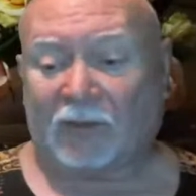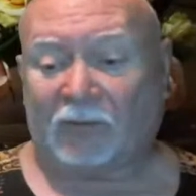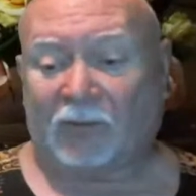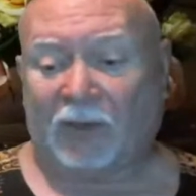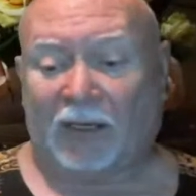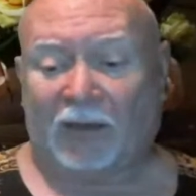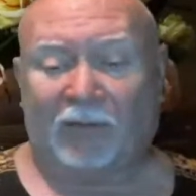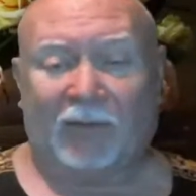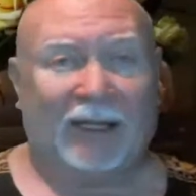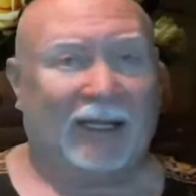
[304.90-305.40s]
And
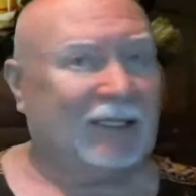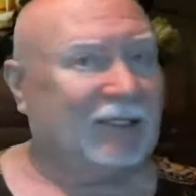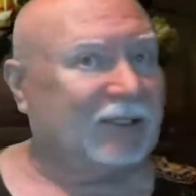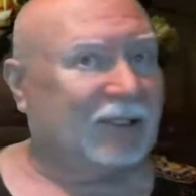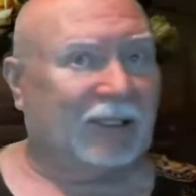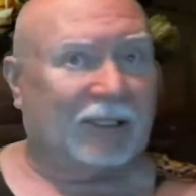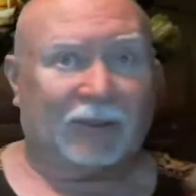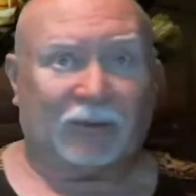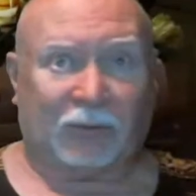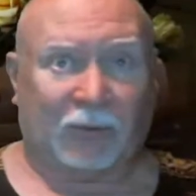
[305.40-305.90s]
we have inched
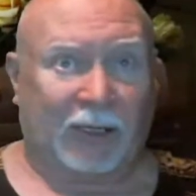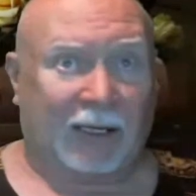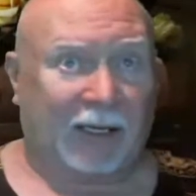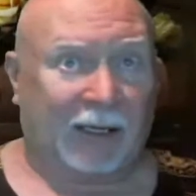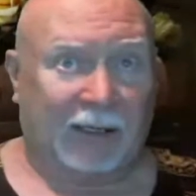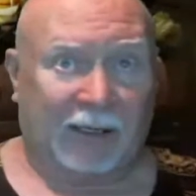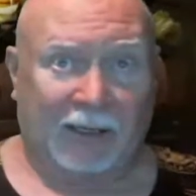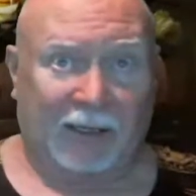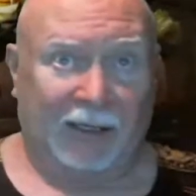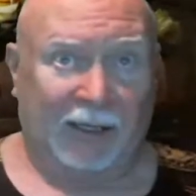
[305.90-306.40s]
this
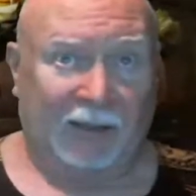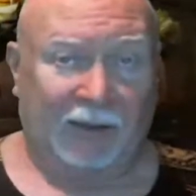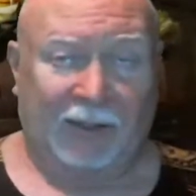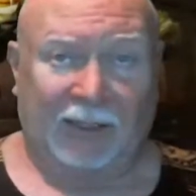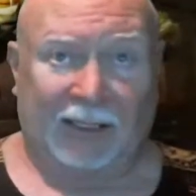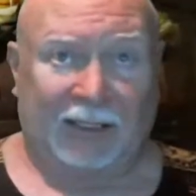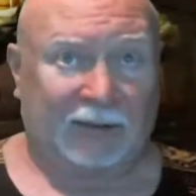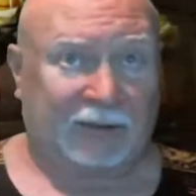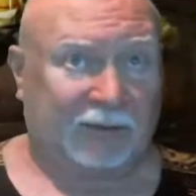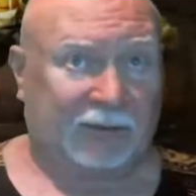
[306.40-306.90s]
way in the
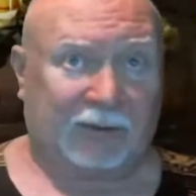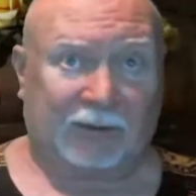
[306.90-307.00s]
last